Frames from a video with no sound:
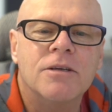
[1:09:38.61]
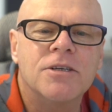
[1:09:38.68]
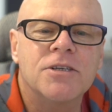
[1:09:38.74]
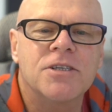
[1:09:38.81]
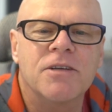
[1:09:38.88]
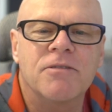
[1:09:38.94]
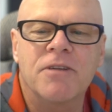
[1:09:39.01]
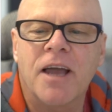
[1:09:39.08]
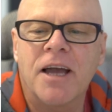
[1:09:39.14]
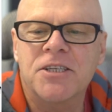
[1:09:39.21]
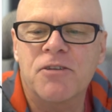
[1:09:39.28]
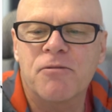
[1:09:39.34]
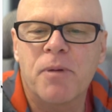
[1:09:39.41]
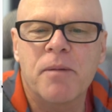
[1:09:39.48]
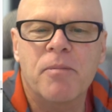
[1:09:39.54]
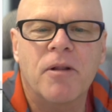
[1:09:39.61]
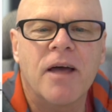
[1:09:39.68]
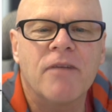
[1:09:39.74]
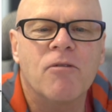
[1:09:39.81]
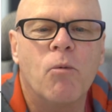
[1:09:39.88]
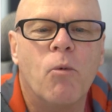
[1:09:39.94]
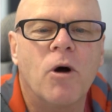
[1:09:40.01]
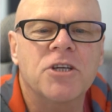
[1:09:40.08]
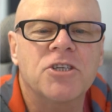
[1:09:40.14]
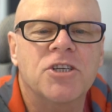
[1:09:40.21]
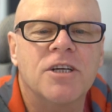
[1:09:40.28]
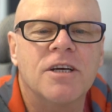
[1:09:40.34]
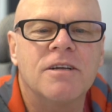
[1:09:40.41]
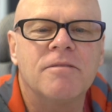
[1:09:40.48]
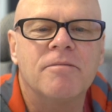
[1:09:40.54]
just in case if people haven't
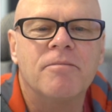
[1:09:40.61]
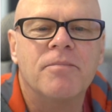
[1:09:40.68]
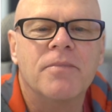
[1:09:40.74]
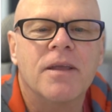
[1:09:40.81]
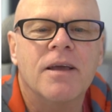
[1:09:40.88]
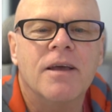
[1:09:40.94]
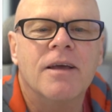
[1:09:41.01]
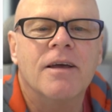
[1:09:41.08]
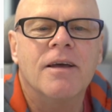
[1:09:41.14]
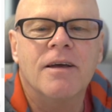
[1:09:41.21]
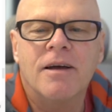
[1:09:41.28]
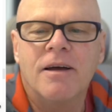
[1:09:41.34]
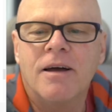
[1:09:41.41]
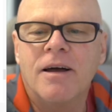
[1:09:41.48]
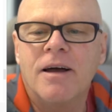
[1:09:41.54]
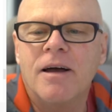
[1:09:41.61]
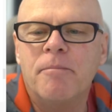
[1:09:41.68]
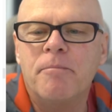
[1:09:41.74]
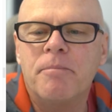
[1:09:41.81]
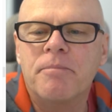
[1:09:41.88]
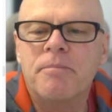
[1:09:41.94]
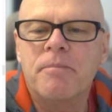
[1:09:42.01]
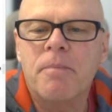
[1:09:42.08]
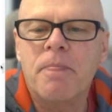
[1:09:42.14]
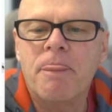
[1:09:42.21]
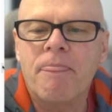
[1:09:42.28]
watched it. Um,